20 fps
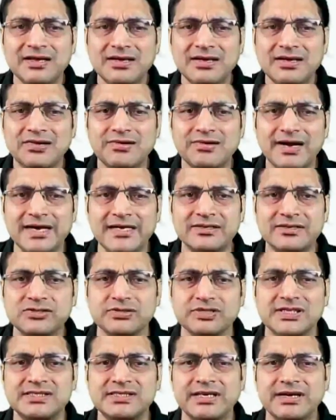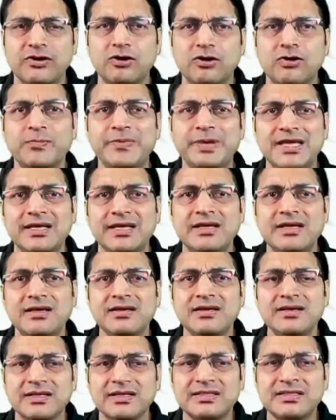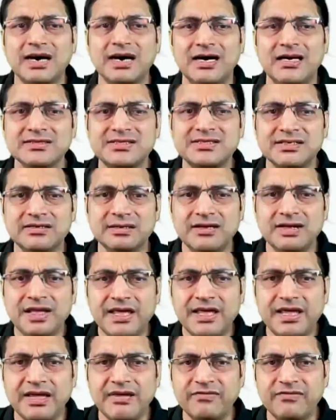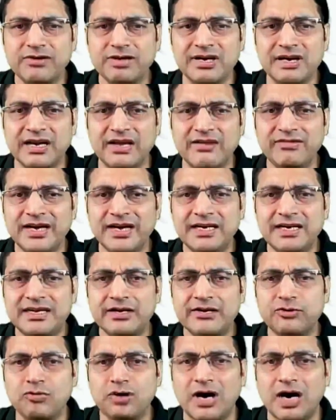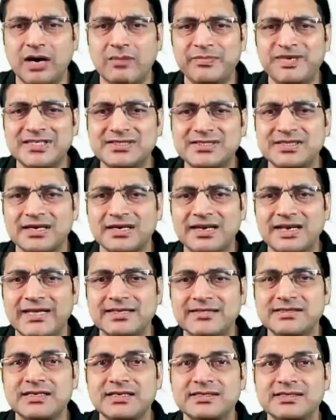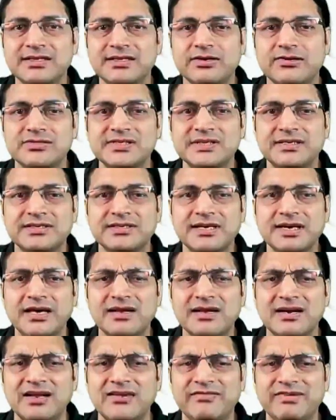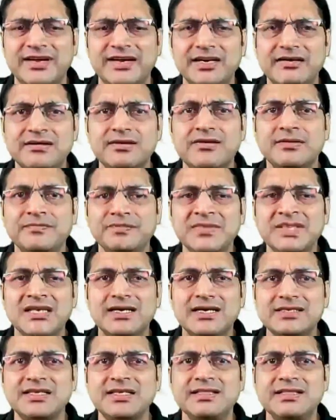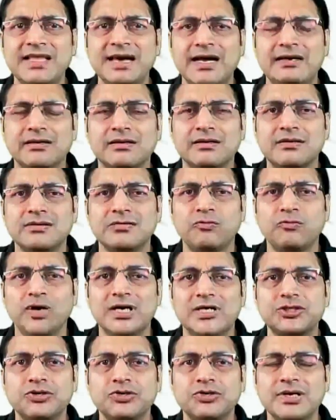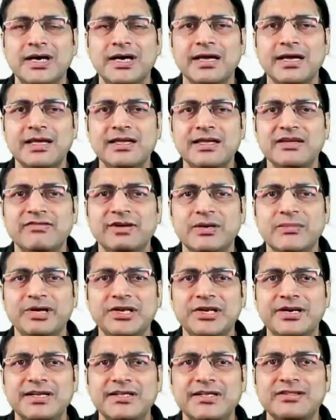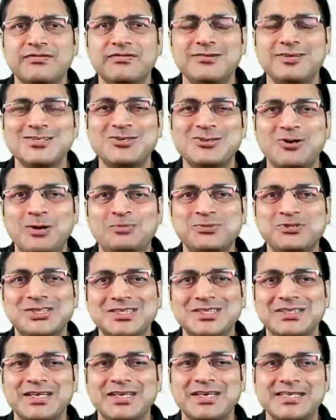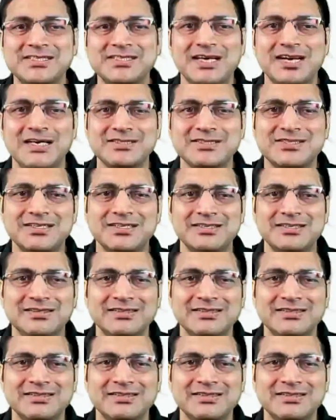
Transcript: Right, so this cannot be the answer. He would never intend to harm his son, hence he is innocent. Irrelevant, isn't that? Why should I even be reading the first option? That is the answer.